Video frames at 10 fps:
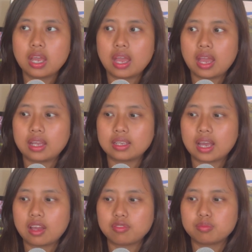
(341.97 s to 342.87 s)
And I
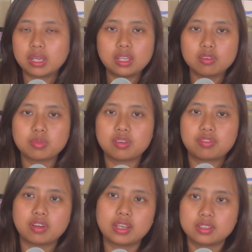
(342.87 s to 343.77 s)
have many of my
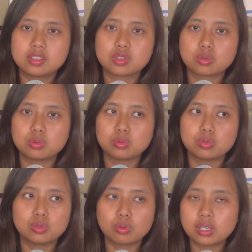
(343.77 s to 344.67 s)
friends who
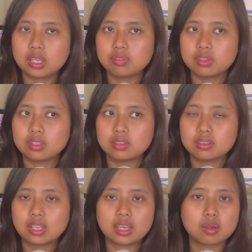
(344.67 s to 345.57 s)
don't even
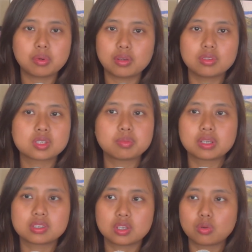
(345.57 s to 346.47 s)
think about this
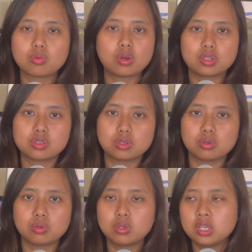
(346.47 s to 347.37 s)
because they don't want
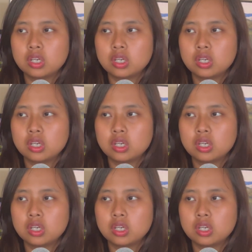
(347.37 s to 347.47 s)
to